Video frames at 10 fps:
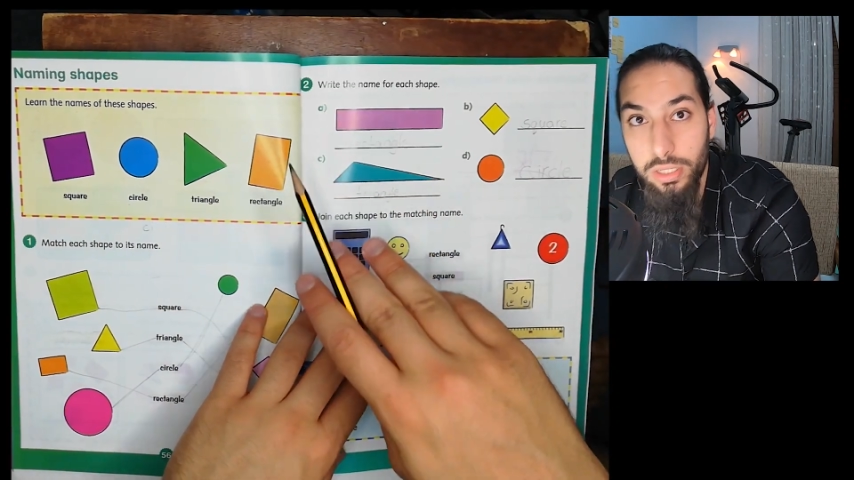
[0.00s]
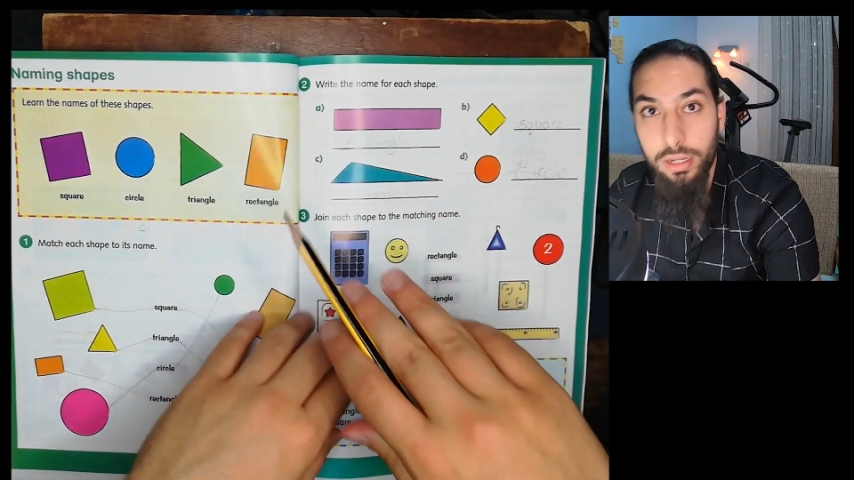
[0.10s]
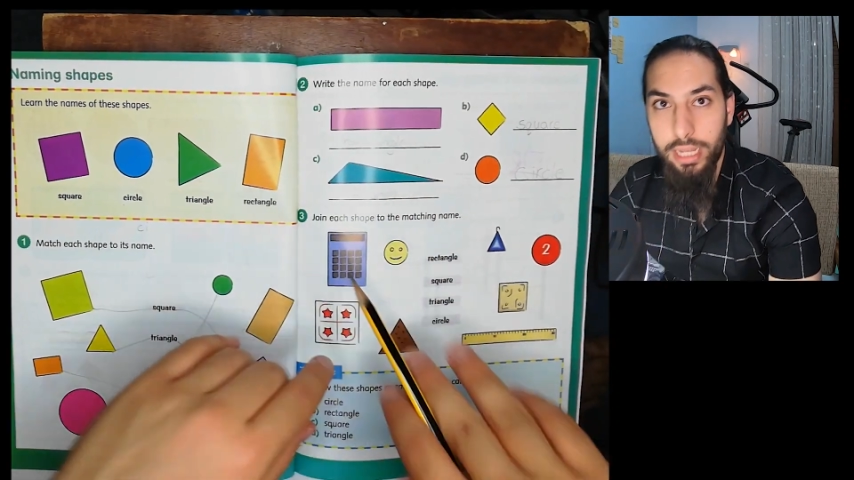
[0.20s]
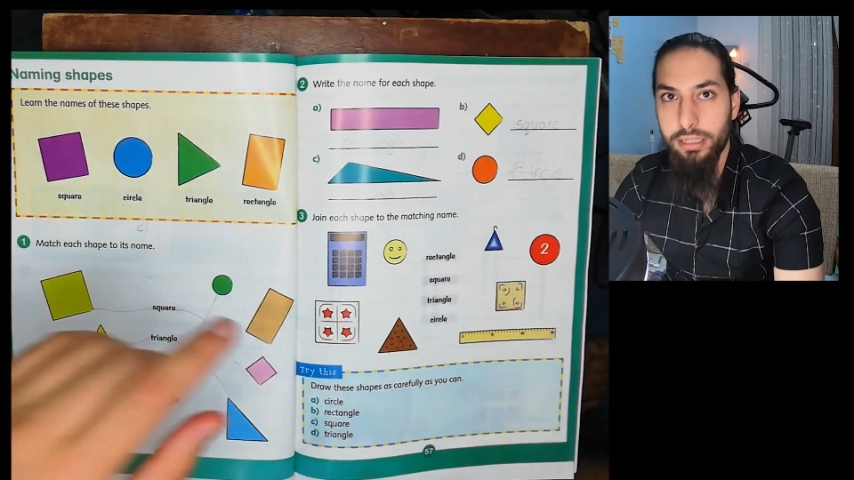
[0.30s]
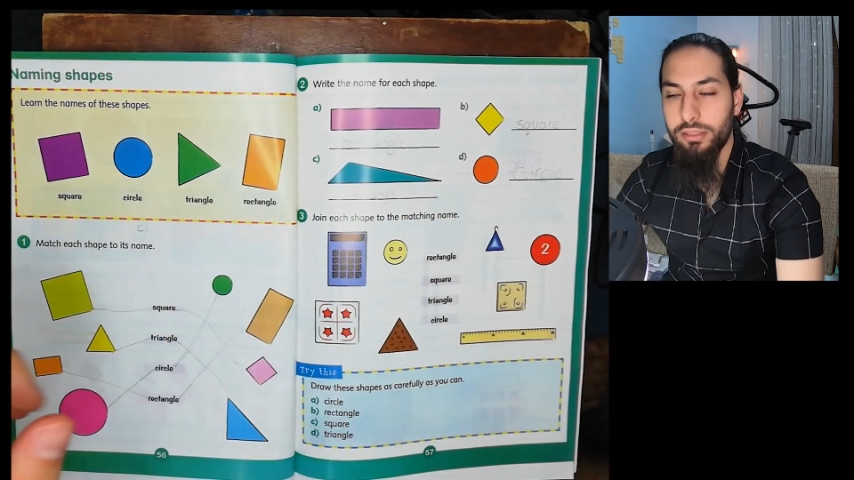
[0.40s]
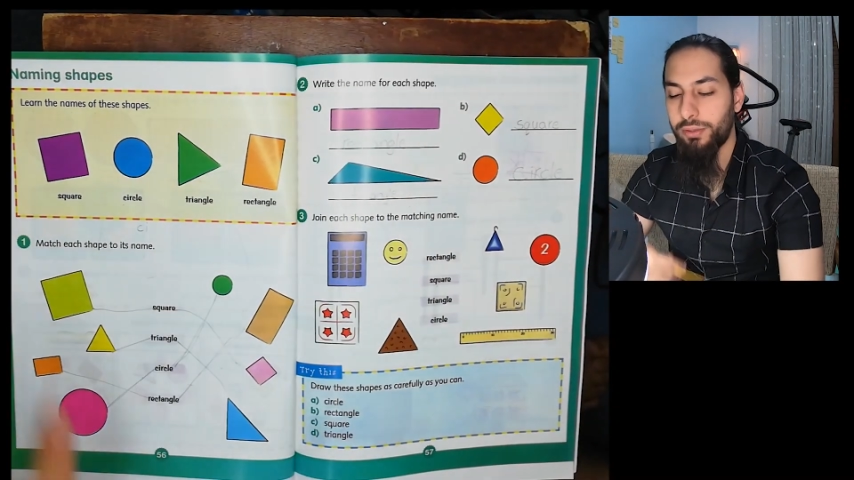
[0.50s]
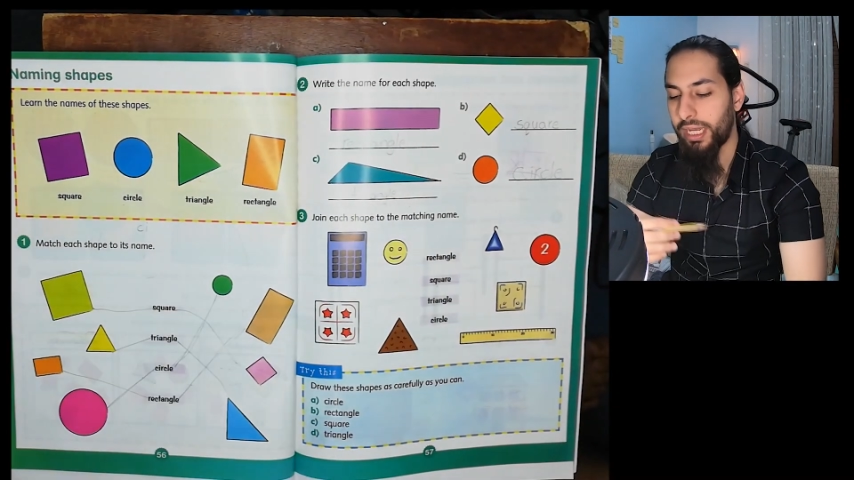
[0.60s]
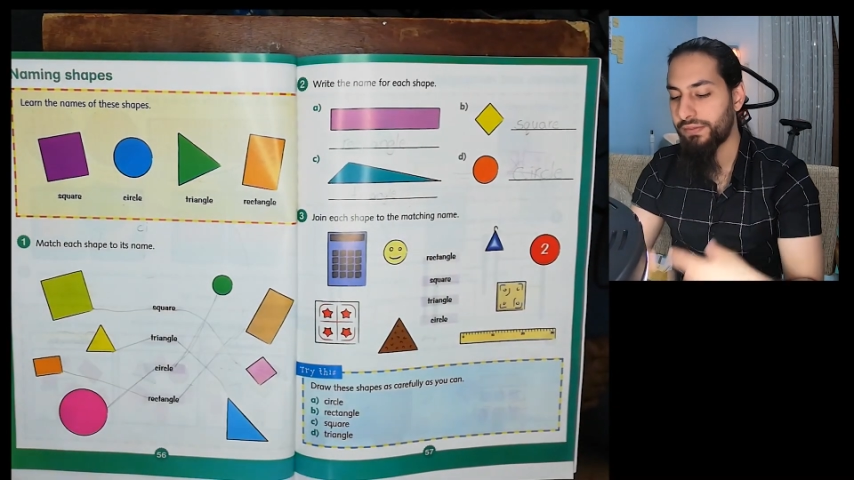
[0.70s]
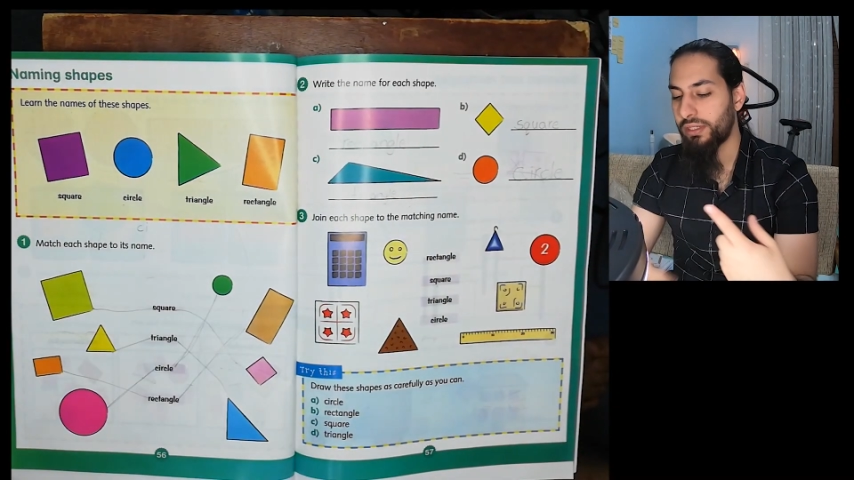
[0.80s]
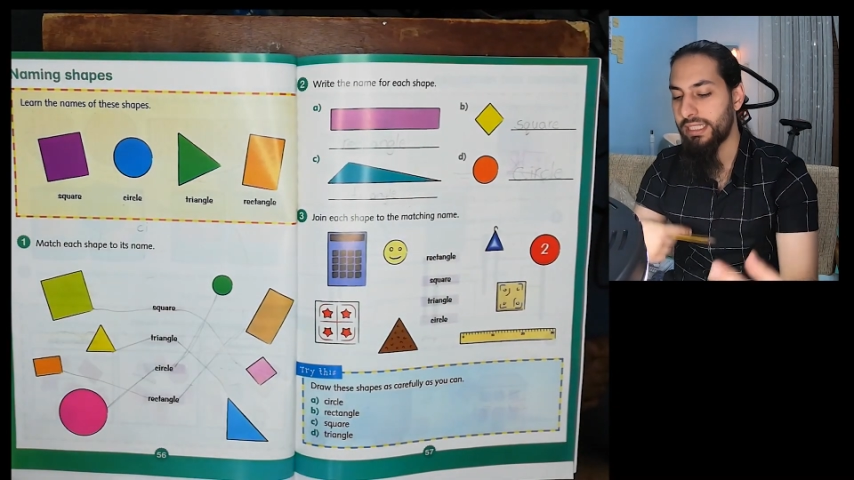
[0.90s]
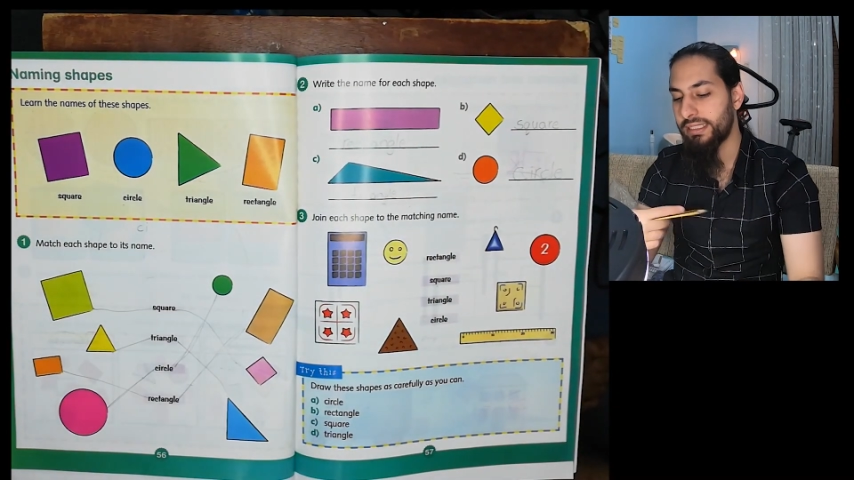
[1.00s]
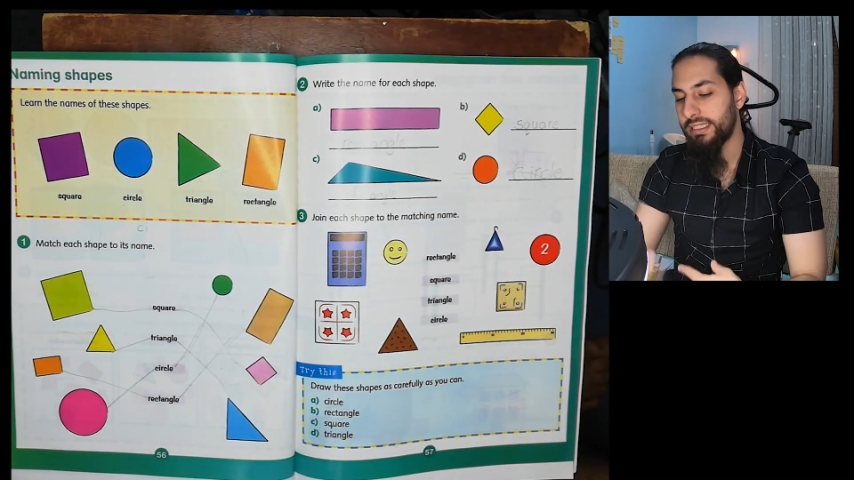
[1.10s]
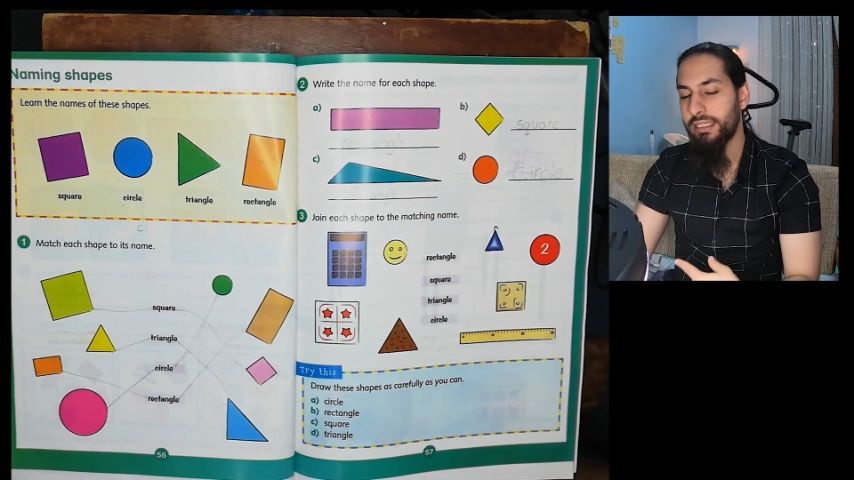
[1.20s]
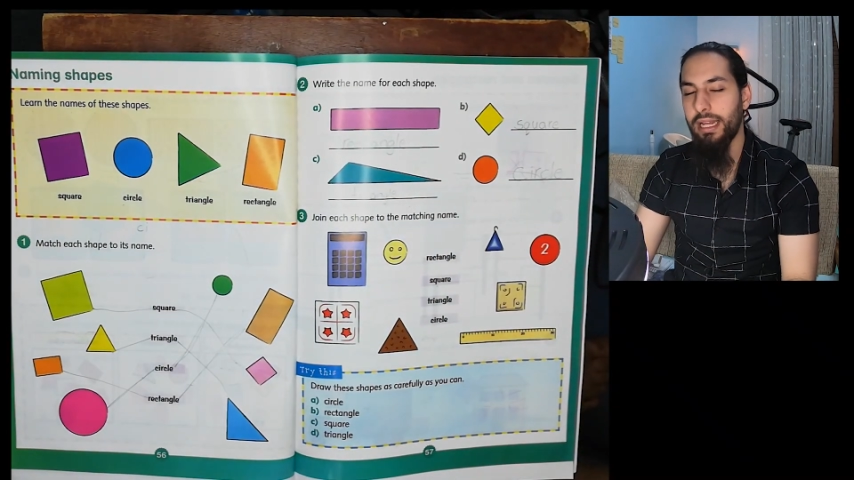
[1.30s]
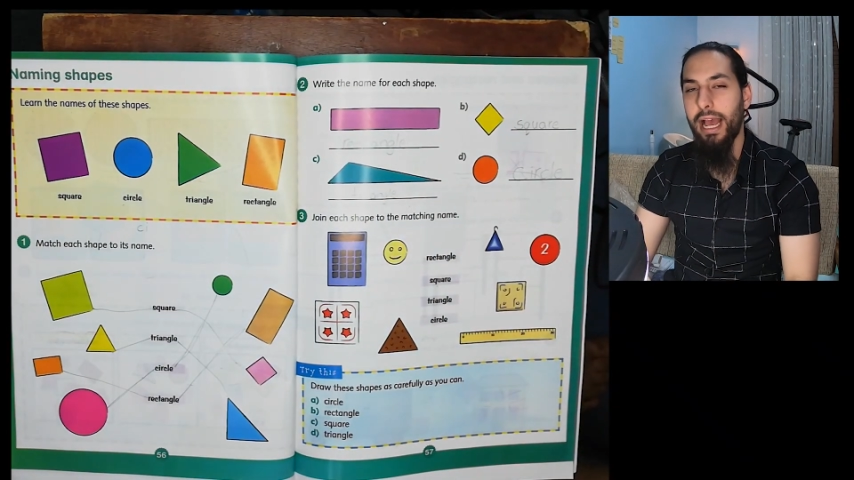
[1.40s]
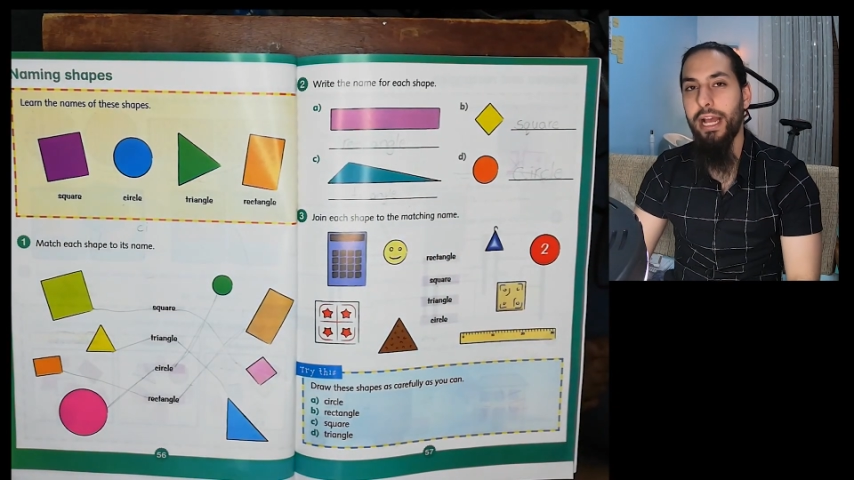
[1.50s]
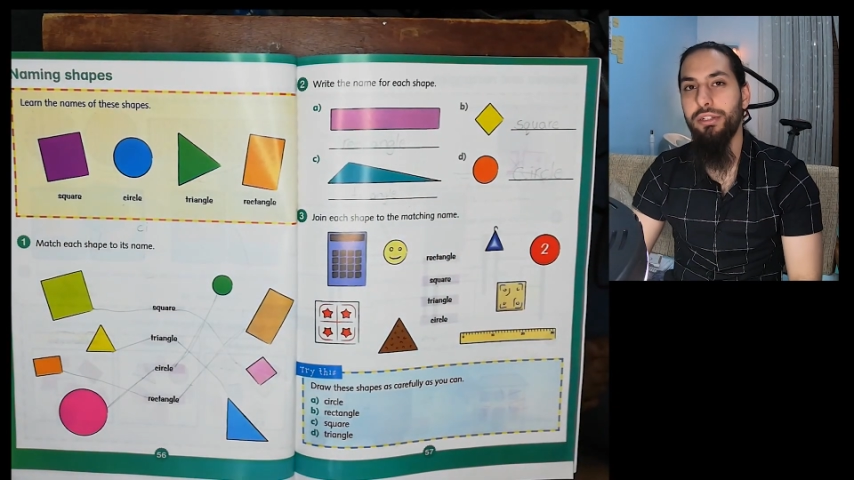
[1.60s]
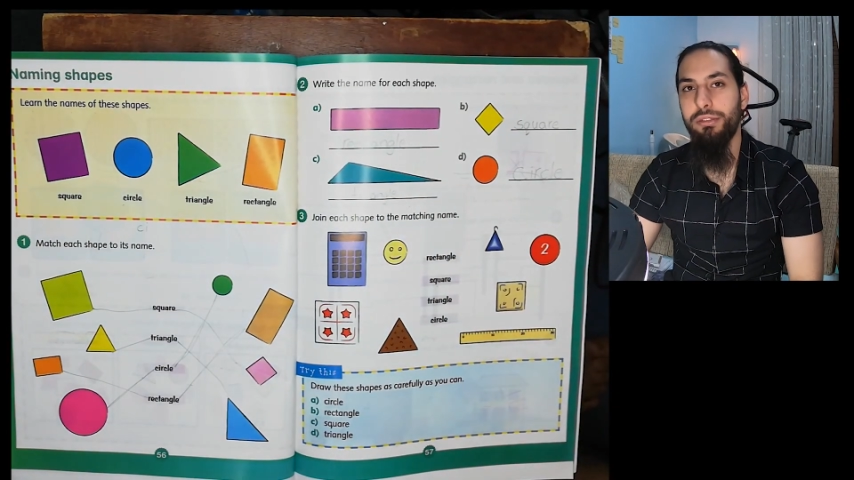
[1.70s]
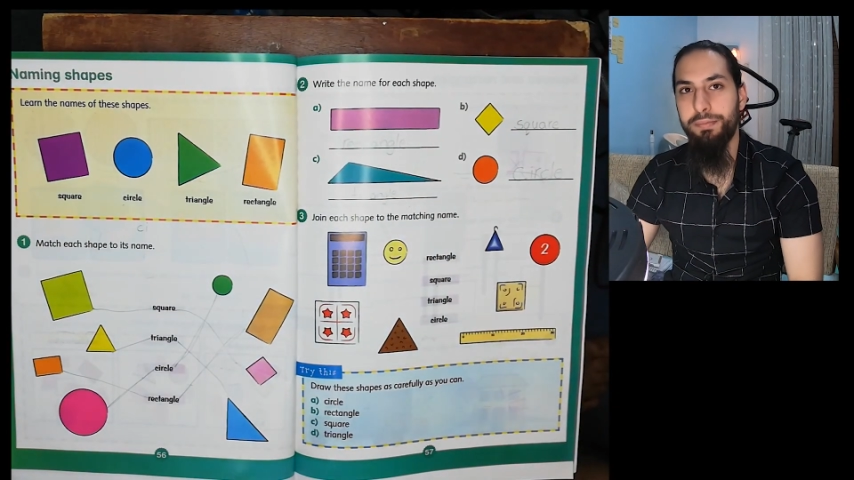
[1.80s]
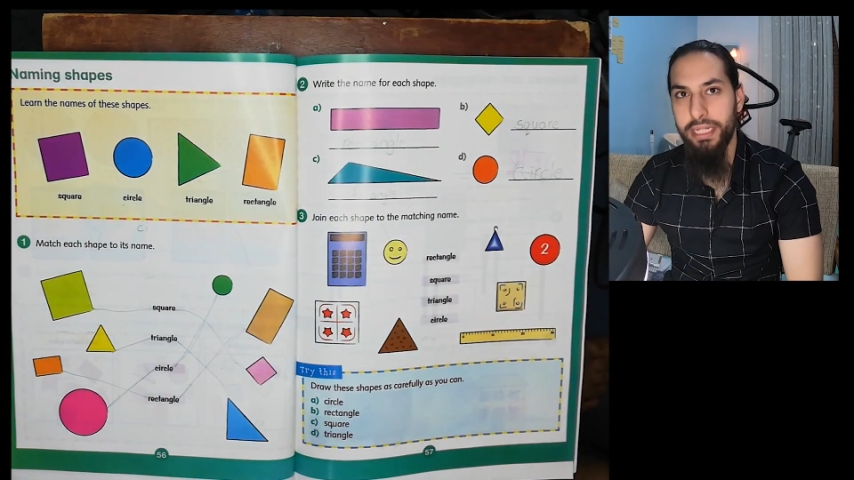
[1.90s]
Okay, so we have to listen
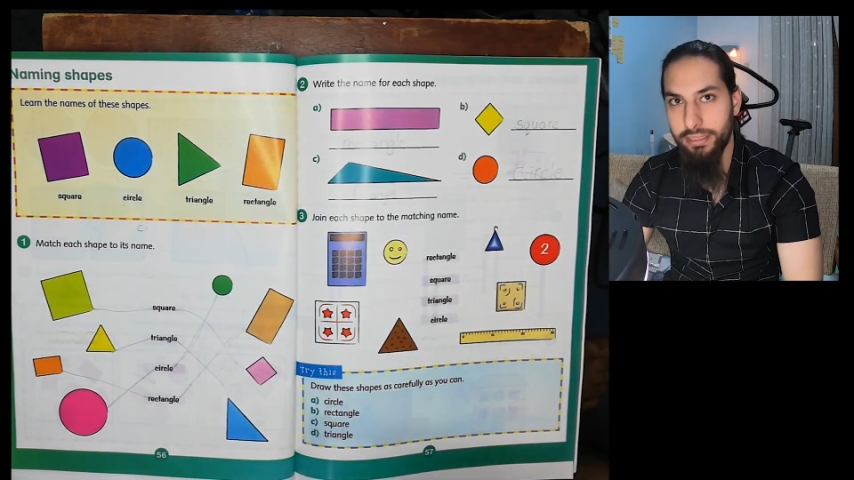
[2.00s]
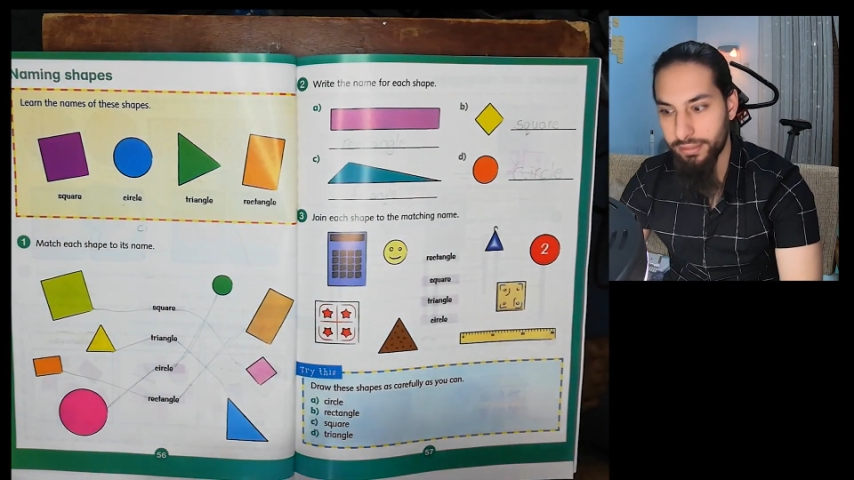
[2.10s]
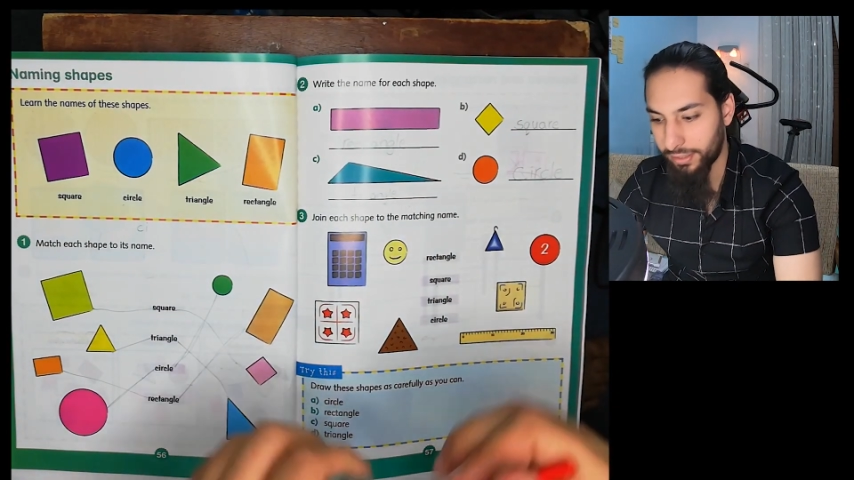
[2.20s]
and repeat.